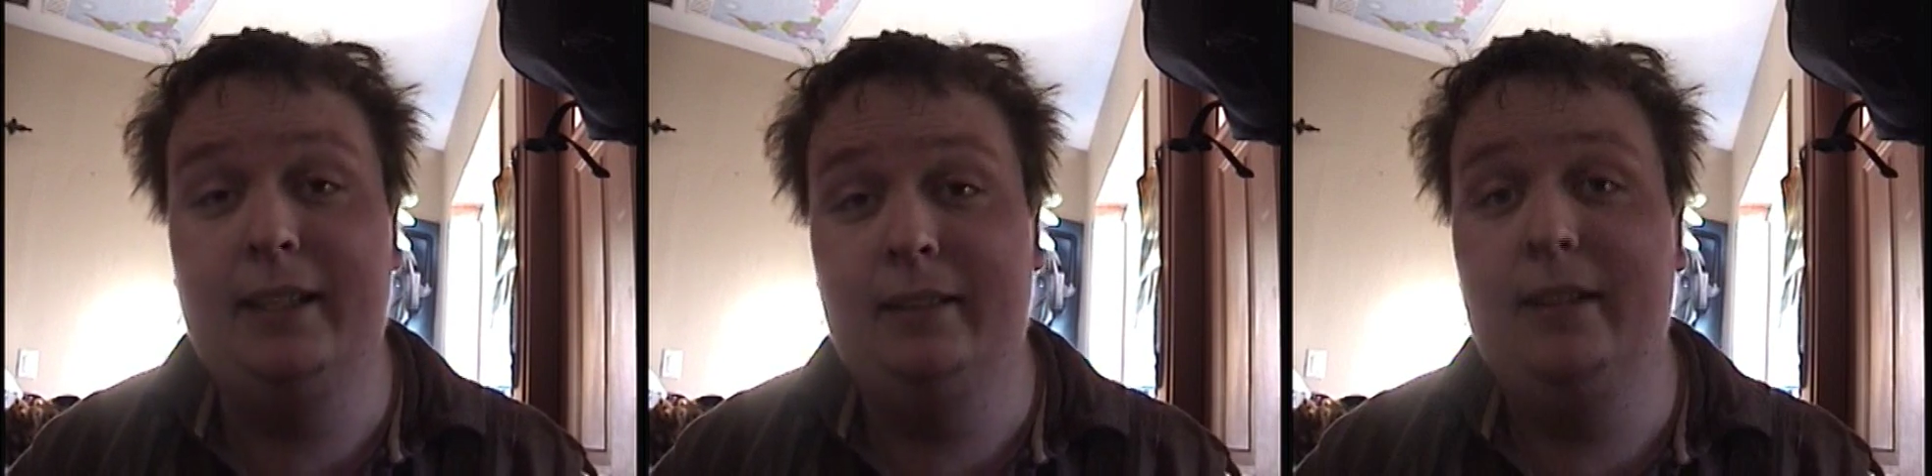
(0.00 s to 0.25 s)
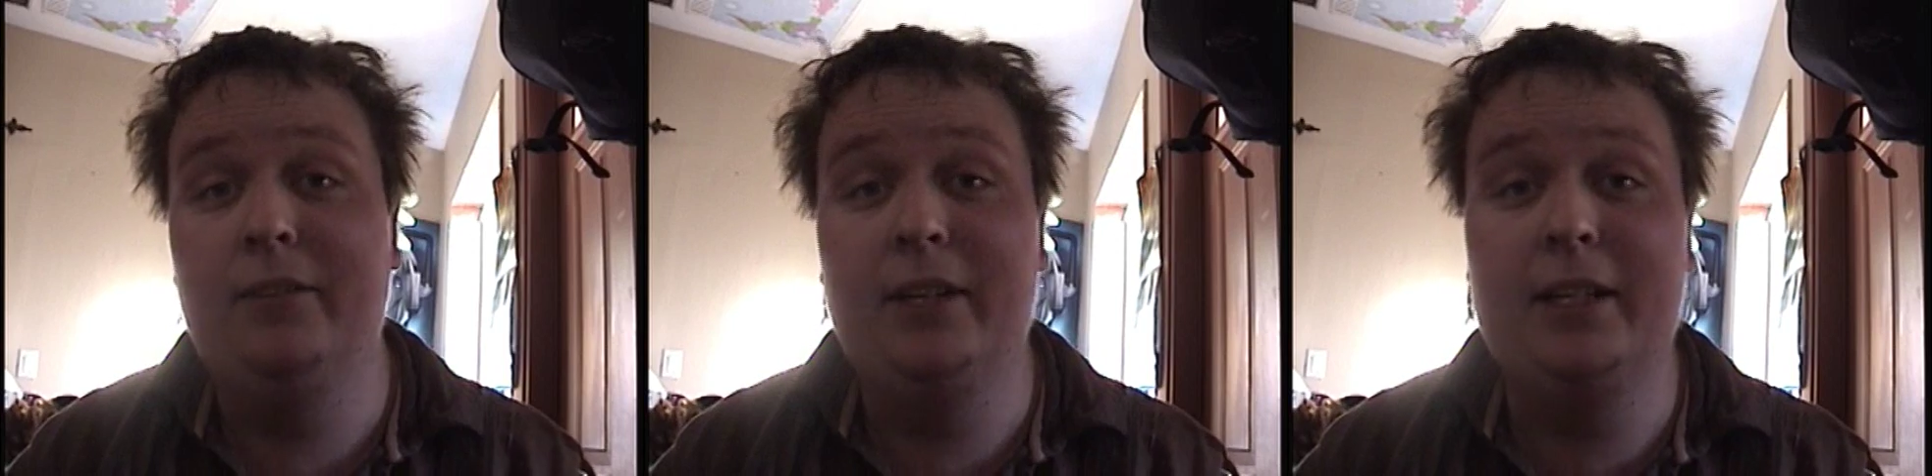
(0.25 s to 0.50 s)

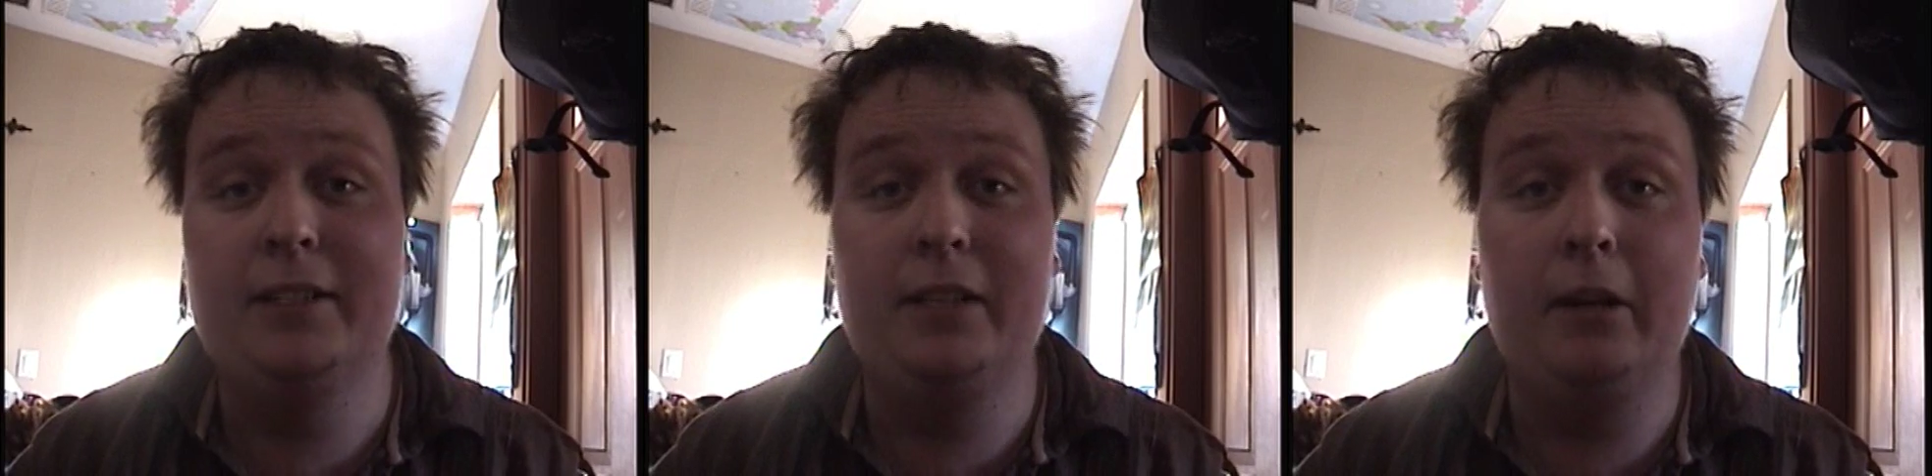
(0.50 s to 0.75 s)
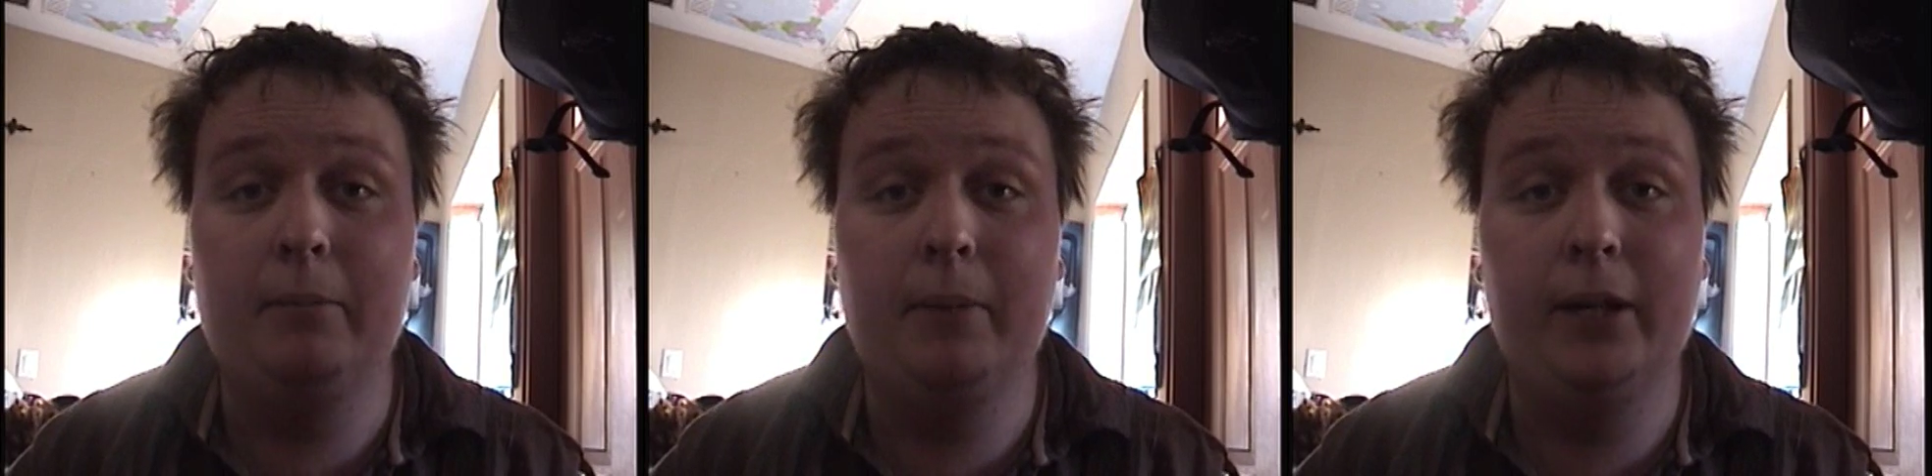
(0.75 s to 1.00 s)
even he's
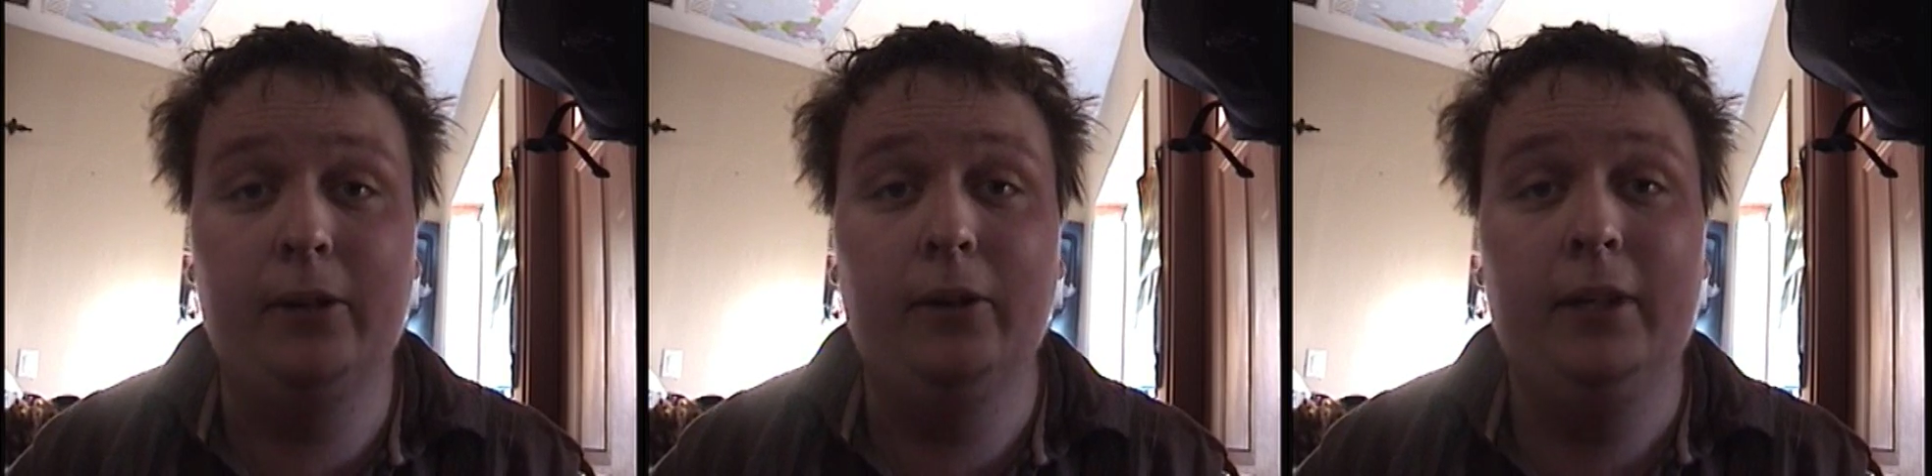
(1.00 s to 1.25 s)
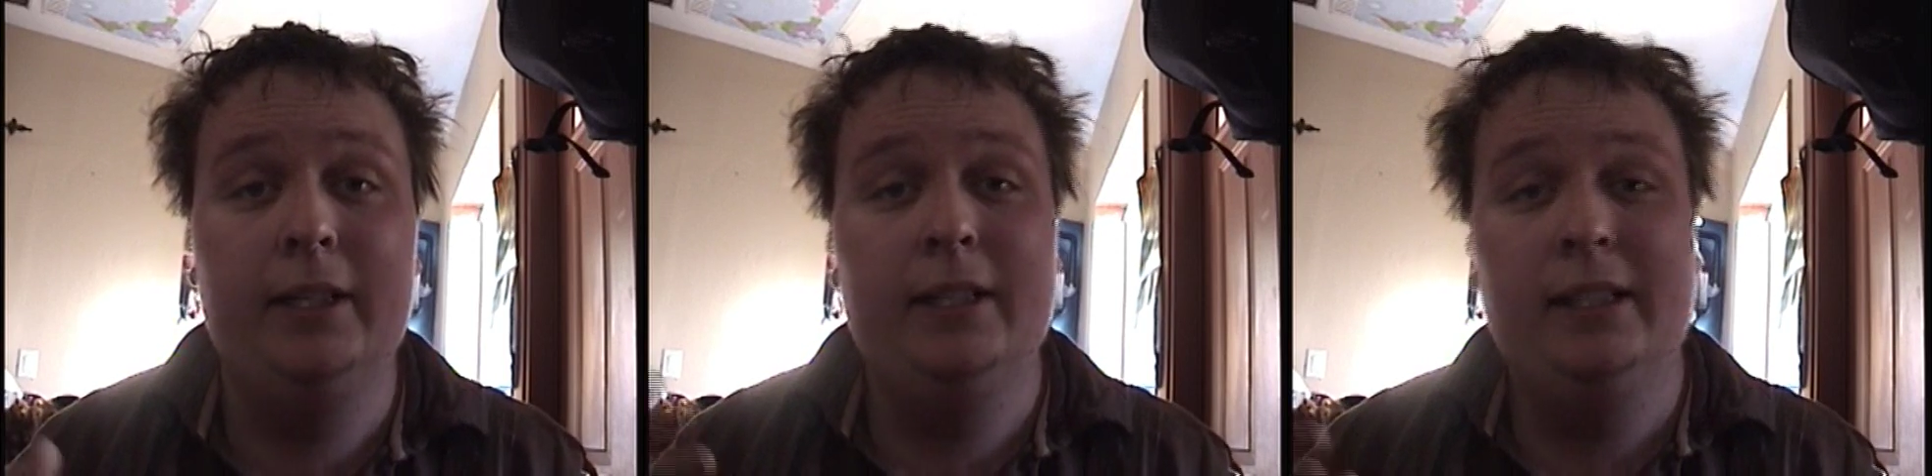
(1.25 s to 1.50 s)
done better.
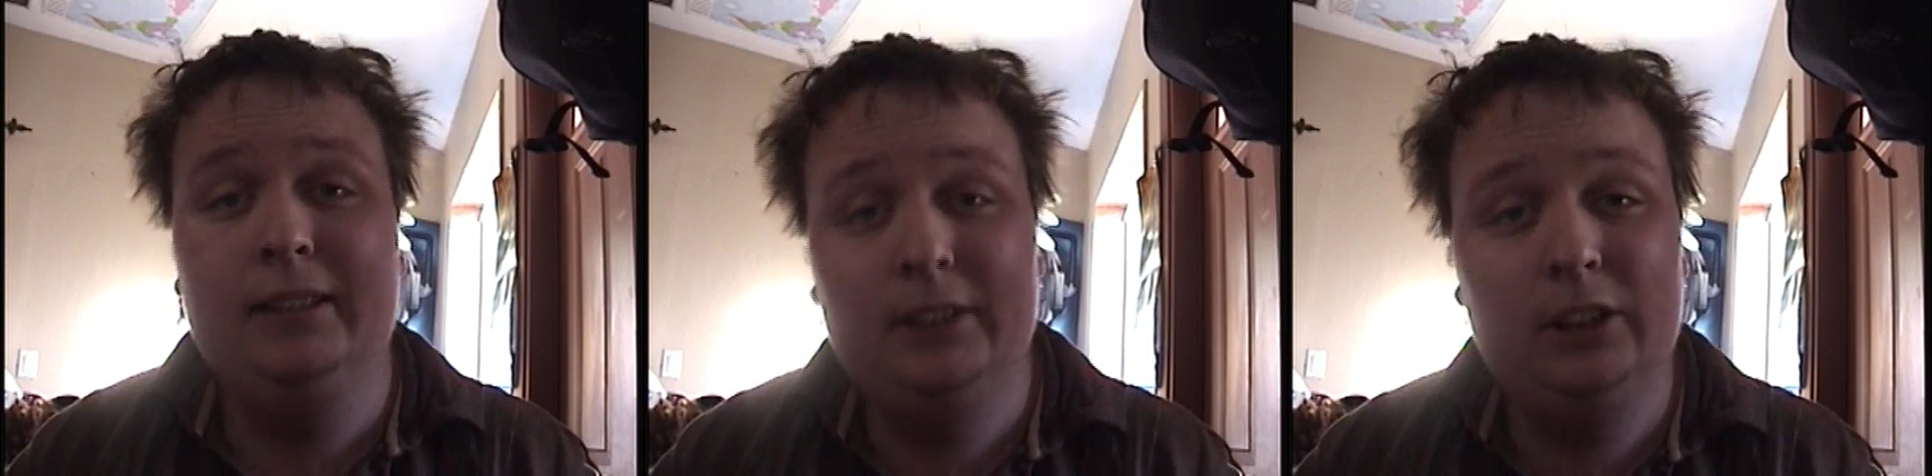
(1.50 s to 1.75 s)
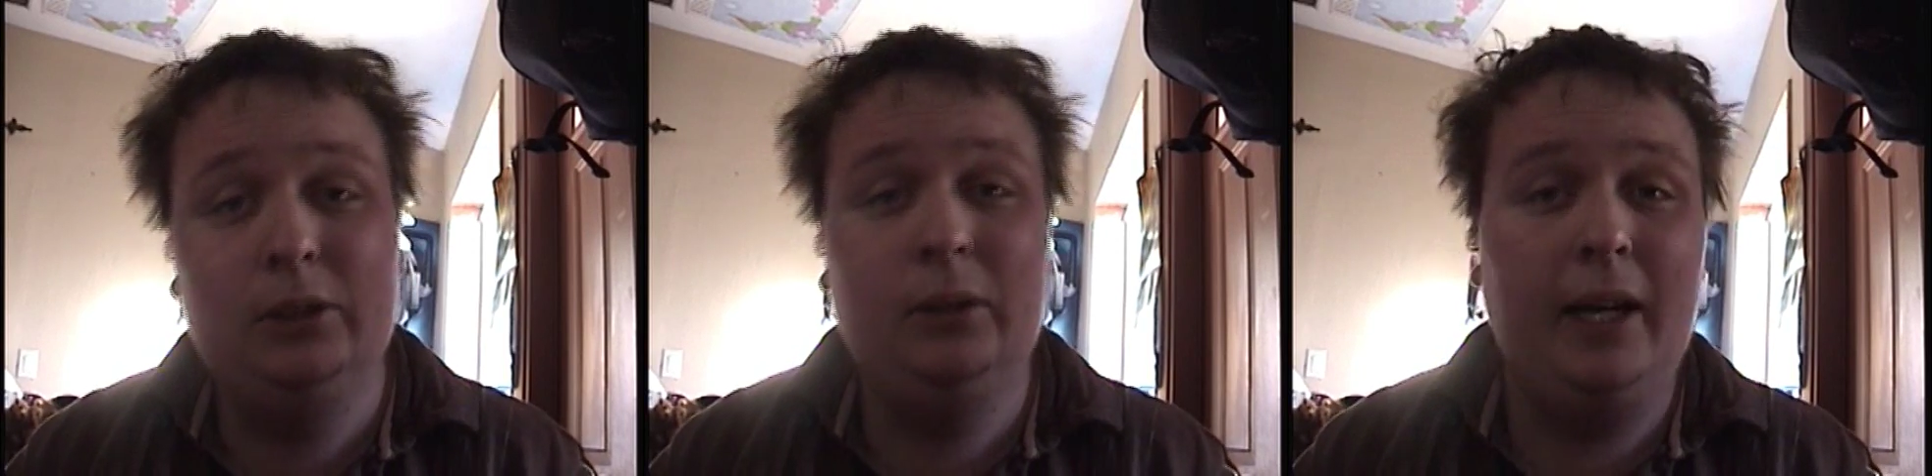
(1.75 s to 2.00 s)

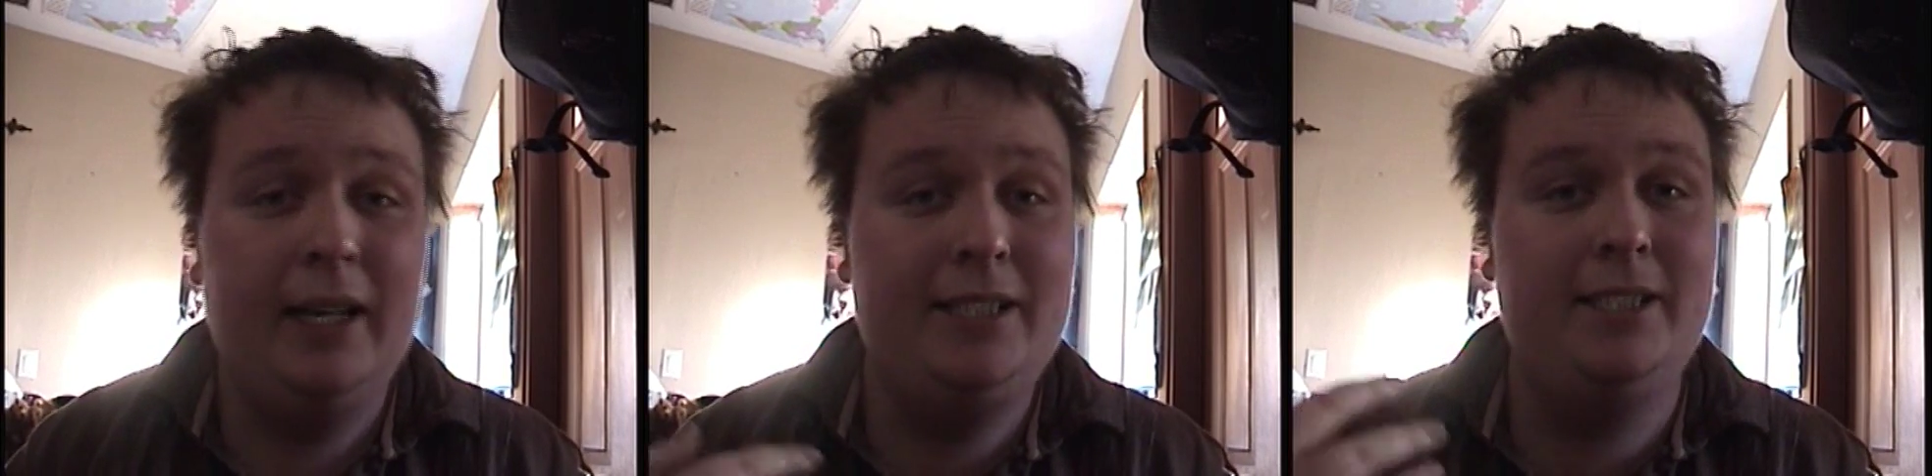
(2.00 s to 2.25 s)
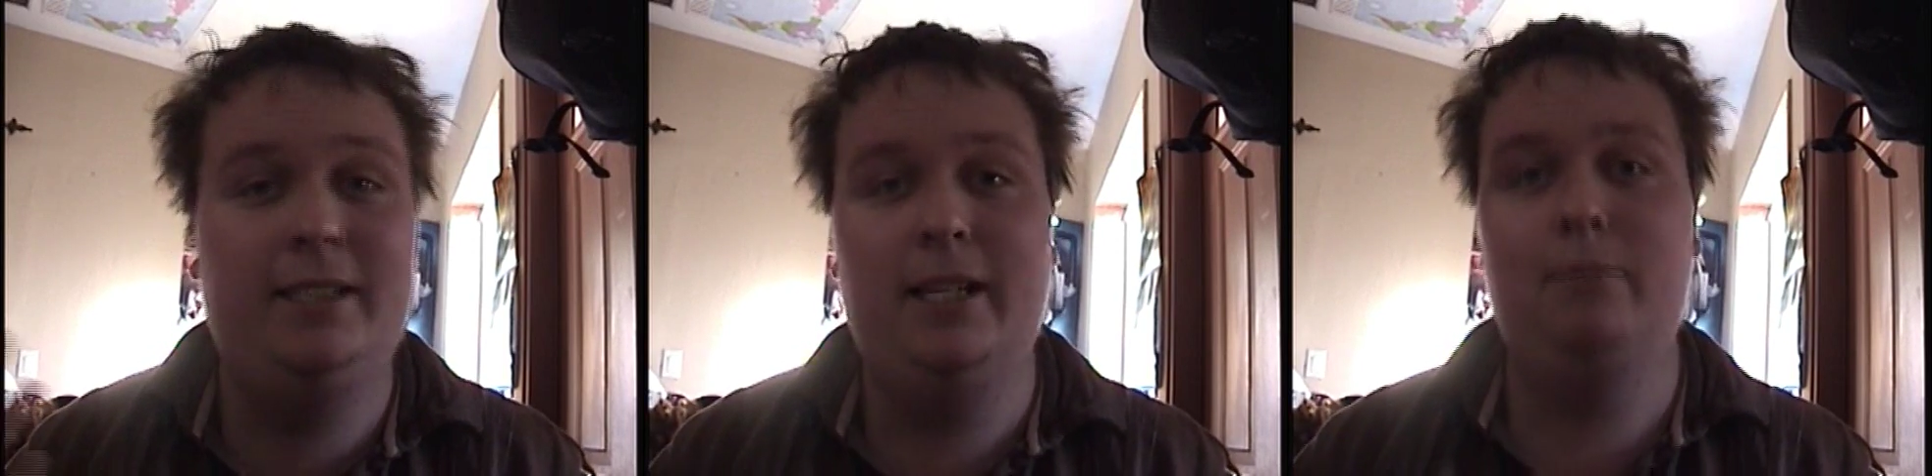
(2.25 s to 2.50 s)
So
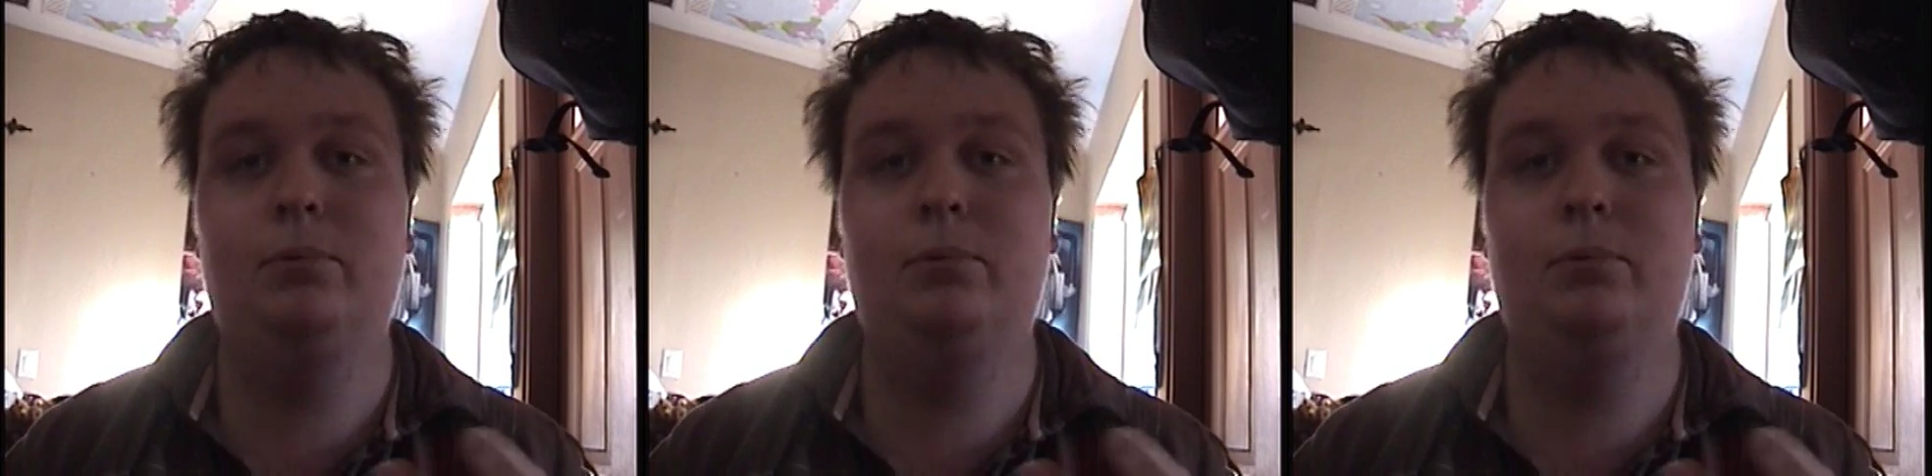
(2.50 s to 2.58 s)
I'd say